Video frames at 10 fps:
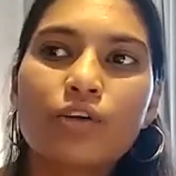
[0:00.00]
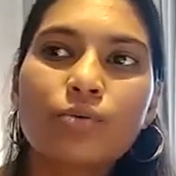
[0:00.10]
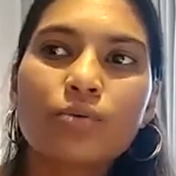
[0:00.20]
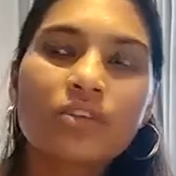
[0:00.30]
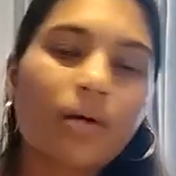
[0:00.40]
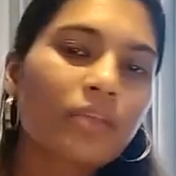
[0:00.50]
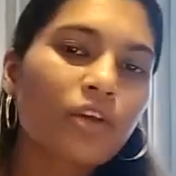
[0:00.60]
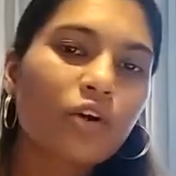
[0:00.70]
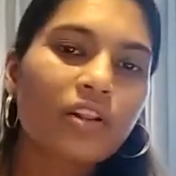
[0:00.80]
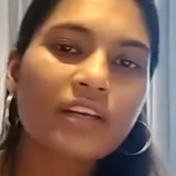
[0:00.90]
to something
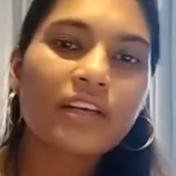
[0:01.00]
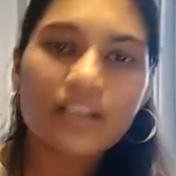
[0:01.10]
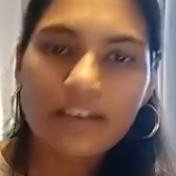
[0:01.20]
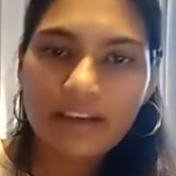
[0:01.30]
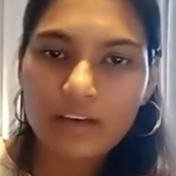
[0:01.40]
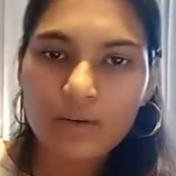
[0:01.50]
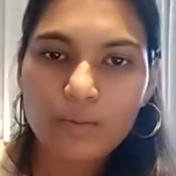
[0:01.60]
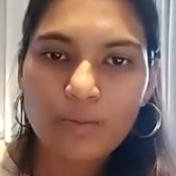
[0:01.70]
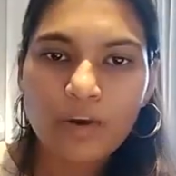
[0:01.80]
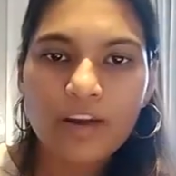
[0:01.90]
called the internet,
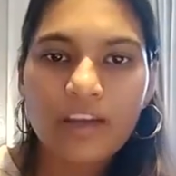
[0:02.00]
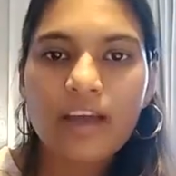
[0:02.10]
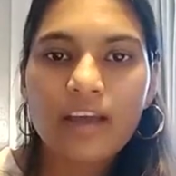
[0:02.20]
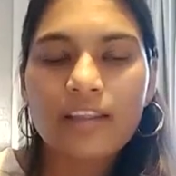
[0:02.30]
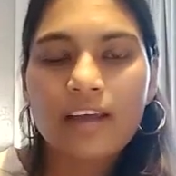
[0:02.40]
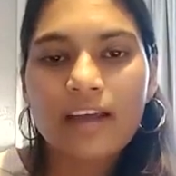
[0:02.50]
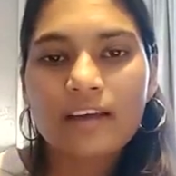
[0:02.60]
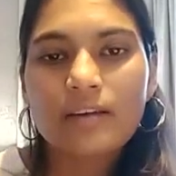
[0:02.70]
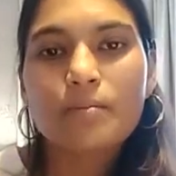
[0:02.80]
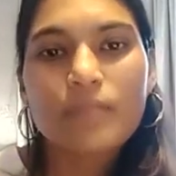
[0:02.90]
where again they
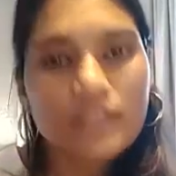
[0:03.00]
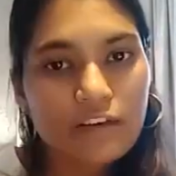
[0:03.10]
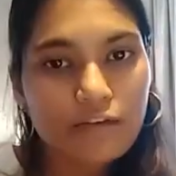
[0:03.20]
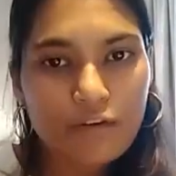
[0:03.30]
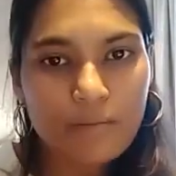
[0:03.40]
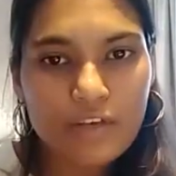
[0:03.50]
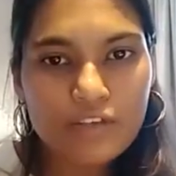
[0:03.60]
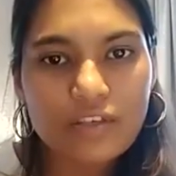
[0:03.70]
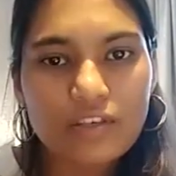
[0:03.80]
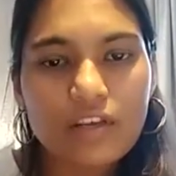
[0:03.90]
get
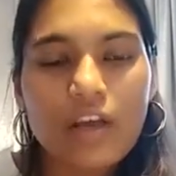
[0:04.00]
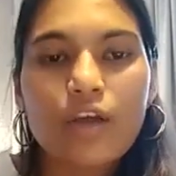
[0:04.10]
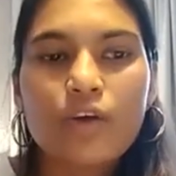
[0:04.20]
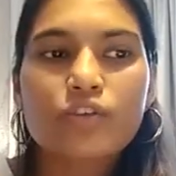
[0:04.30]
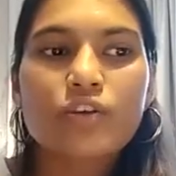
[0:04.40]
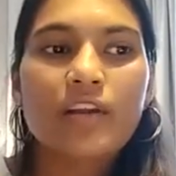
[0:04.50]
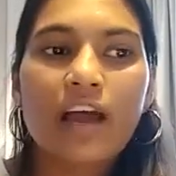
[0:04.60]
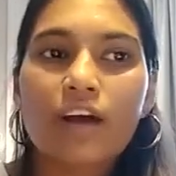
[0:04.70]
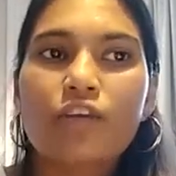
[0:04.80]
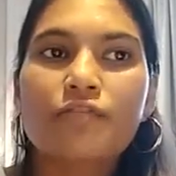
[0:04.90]
misinformation you know so
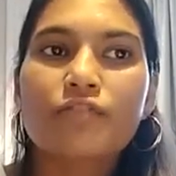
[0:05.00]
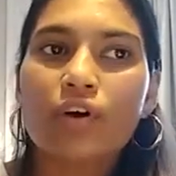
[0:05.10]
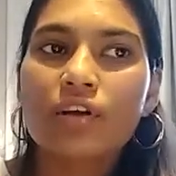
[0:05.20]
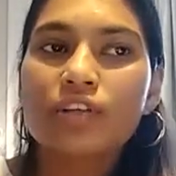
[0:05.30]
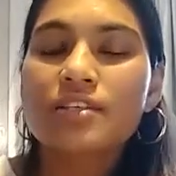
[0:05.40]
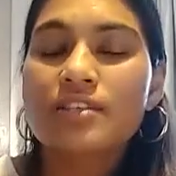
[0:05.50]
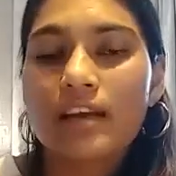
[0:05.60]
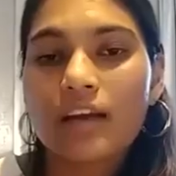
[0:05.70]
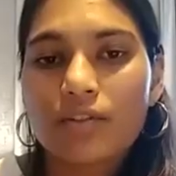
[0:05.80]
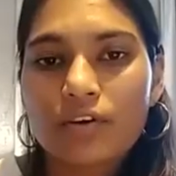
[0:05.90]
lack of knowledge is
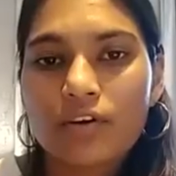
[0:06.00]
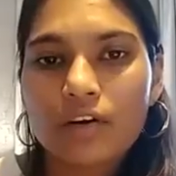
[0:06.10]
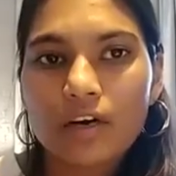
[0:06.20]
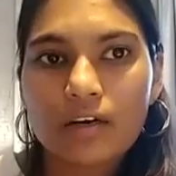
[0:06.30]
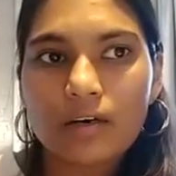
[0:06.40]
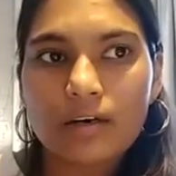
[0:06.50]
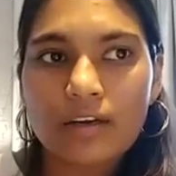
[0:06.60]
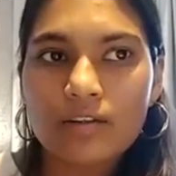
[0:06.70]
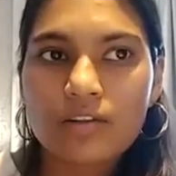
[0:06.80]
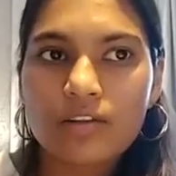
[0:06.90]
another uh,
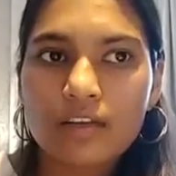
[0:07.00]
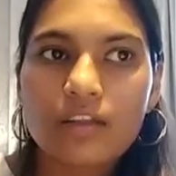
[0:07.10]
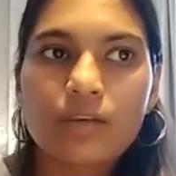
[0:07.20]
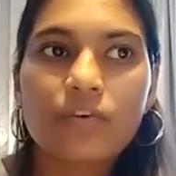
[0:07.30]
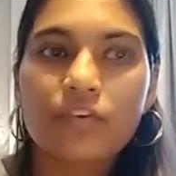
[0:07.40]
another thing that we